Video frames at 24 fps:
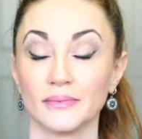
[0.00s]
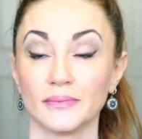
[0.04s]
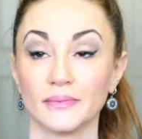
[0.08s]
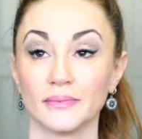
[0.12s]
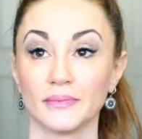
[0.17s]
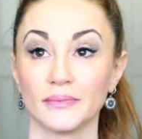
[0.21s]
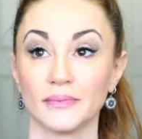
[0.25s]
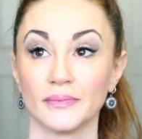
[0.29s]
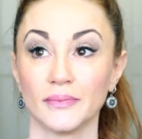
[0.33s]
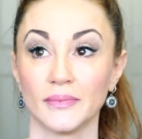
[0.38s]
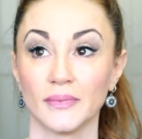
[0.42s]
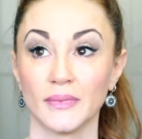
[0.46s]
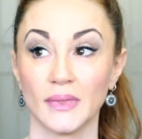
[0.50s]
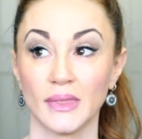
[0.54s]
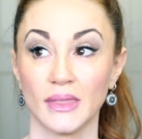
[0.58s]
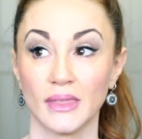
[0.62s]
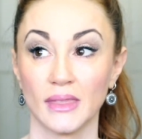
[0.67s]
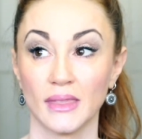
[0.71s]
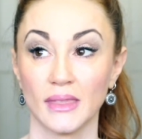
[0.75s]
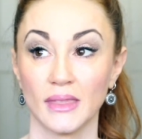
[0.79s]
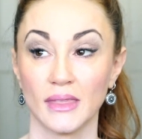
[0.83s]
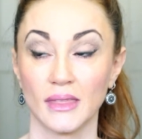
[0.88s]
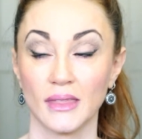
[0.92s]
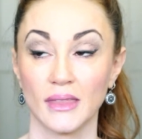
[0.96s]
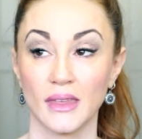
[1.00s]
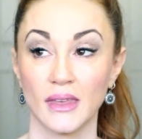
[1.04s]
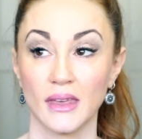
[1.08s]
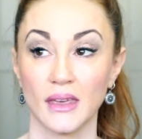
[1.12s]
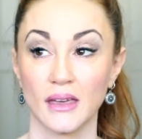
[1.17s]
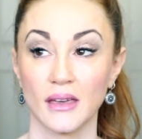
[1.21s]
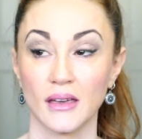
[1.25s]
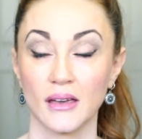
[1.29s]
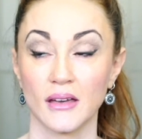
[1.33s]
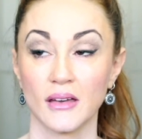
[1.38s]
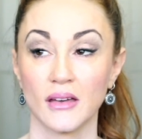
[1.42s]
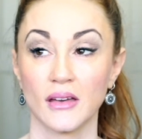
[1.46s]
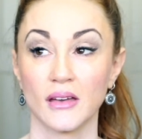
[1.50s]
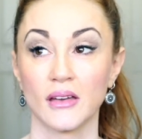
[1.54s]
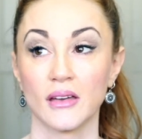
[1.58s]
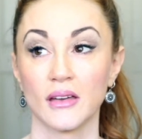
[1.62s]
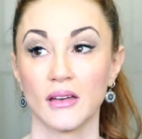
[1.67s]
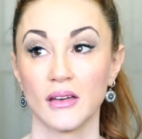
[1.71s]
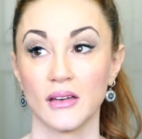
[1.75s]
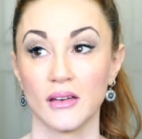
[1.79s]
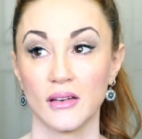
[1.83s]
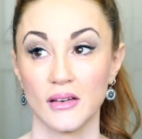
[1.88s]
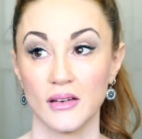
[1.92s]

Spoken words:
[no speech]